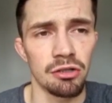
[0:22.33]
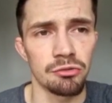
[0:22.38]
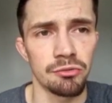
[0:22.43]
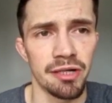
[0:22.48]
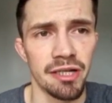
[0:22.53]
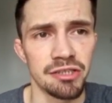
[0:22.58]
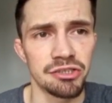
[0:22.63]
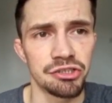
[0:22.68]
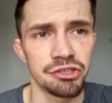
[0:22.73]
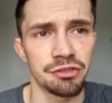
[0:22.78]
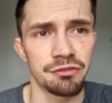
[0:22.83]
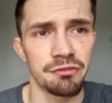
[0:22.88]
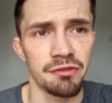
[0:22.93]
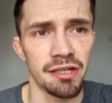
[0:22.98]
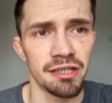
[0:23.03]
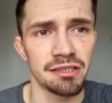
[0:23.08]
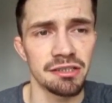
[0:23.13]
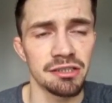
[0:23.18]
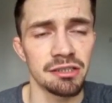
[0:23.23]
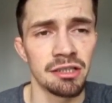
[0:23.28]
rangier
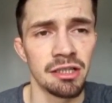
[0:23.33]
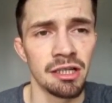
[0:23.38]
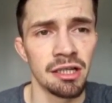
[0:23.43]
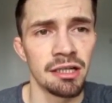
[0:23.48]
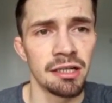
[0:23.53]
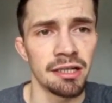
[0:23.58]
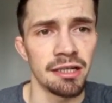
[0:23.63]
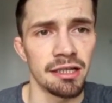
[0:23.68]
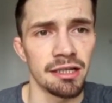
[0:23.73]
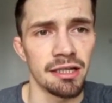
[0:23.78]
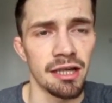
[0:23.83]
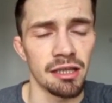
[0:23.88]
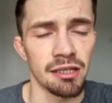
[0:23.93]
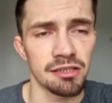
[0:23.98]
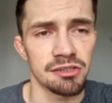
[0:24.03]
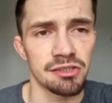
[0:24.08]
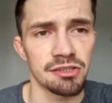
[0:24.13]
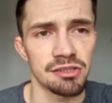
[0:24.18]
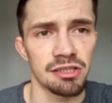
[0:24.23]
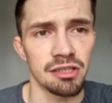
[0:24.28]
fighter in Alexis